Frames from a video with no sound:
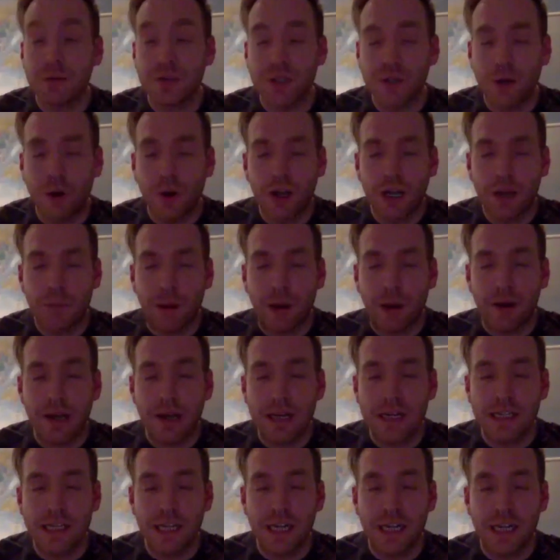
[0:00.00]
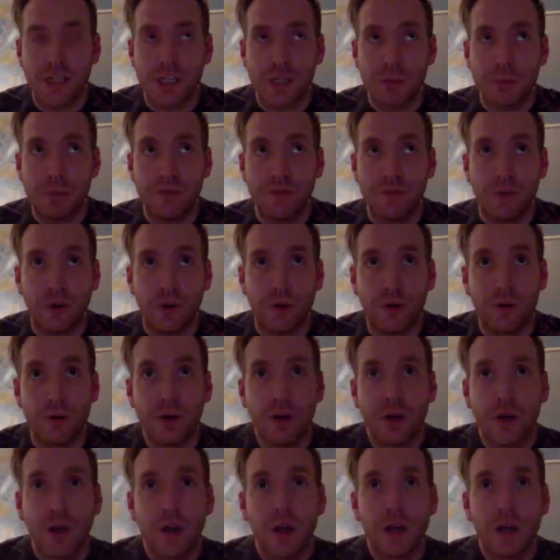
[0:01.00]
talking about it at dinner just before,
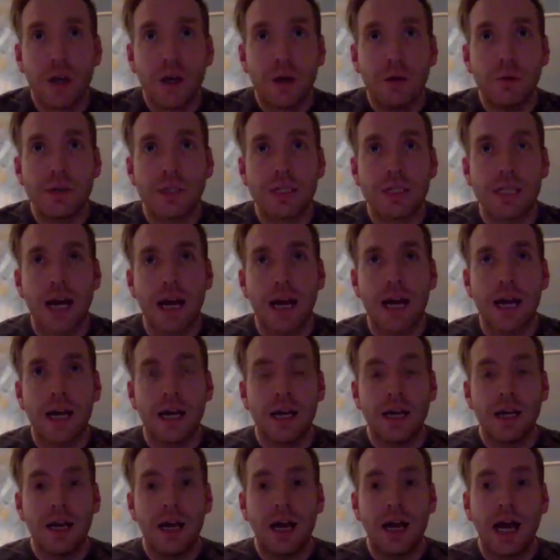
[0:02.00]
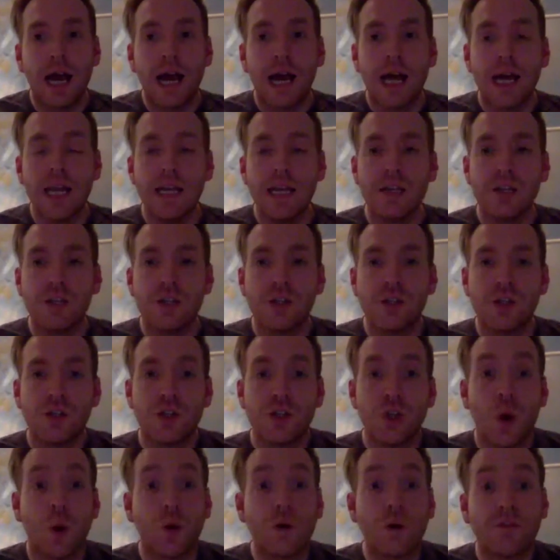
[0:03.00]
was that I
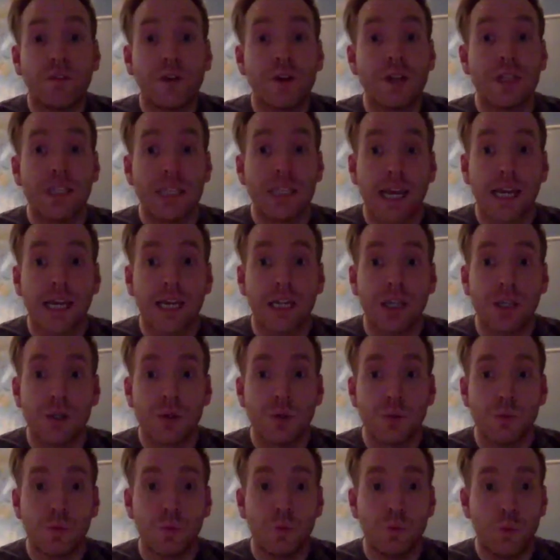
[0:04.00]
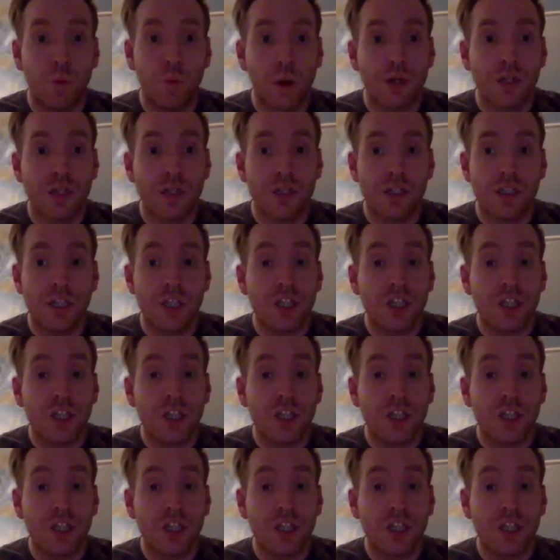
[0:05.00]
don't for a second want to